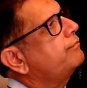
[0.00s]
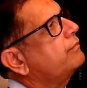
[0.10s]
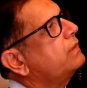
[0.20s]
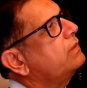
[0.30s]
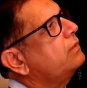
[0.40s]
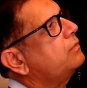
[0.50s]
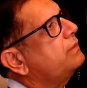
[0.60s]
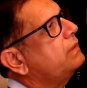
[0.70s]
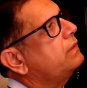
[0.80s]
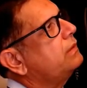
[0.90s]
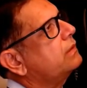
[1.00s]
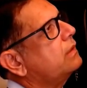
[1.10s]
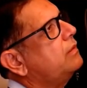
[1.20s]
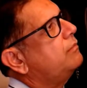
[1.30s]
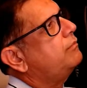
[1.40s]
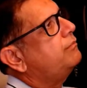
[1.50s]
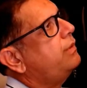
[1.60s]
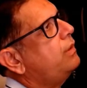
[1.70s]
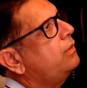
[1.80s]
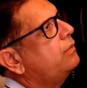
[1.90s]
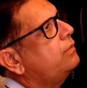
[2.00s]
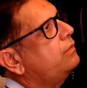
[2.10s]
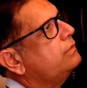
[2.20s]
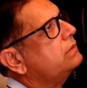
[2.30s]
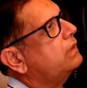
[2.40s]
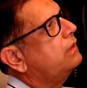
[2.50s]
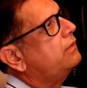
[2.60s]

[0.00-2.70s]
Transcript: to be composed of